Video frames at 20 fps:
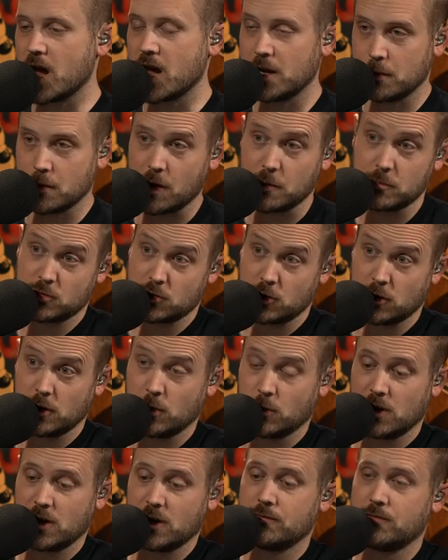I, I'm sure
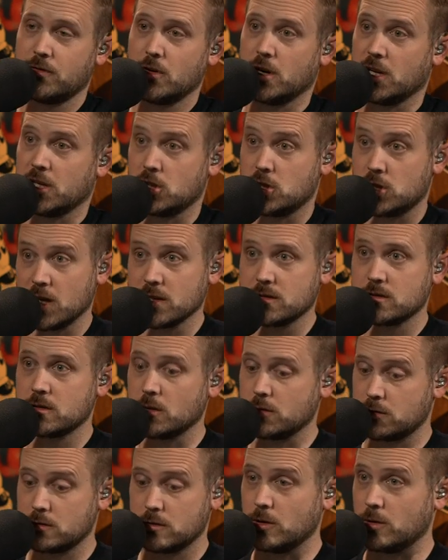you weren't inferring just
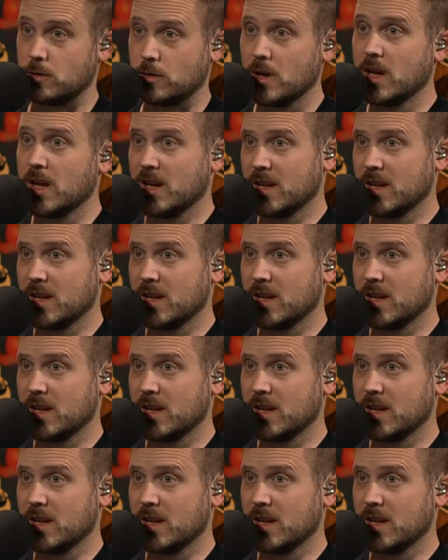those two.